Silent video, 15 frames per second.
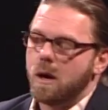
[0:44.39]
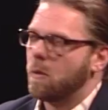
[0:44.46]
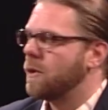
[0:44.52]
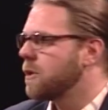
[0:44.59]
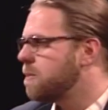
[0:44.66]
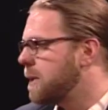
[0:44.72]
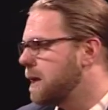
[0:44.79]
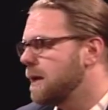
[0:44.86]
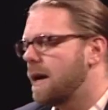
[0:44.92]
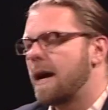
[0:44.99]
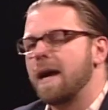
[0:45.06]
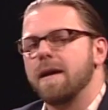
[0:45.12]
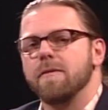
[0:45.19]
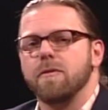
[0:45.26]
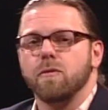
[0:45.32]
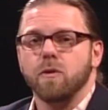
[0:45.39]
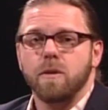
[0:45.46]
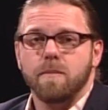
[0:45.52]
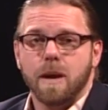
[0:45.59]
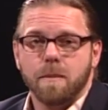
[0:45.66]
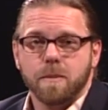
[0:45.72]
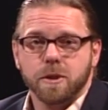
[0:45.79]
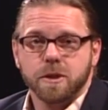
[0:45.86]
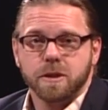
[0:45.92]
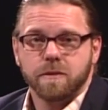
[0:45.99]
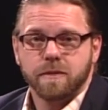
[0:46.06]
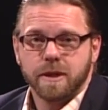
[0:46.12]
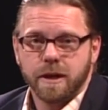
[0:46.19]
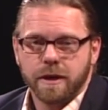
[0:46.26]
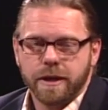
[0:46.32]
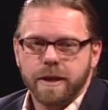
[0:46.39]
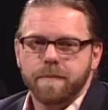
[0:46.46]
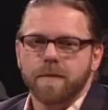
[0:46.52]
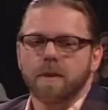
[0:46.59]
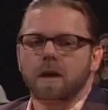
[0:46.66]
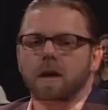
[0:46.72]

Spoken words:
With me, I have three members of ERIE,